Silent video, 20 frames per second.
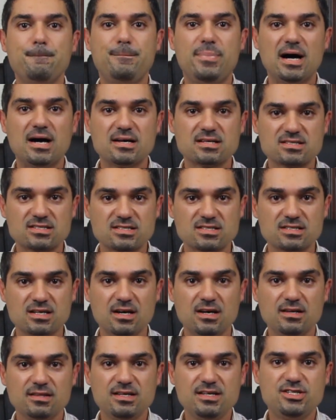but
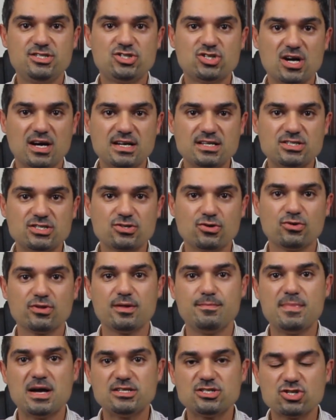the judge or
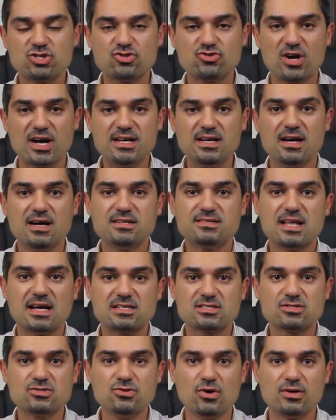the magistrate
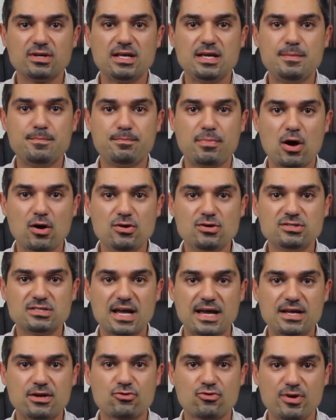does not impose
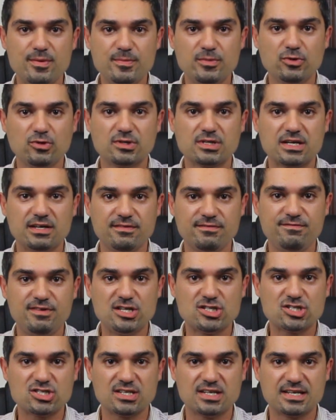a criminal
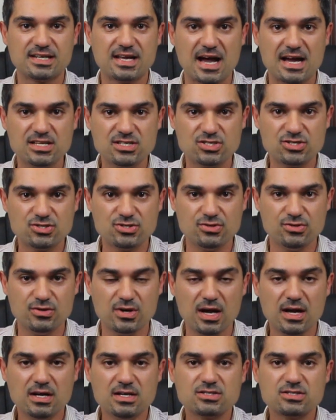conviction against you.